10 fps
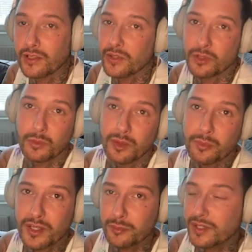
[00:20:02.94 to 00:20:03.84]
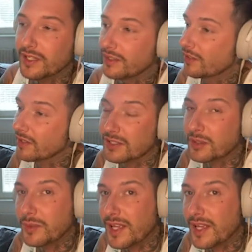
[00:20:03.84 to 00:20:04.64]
You know, you're one bitter being. You're not going to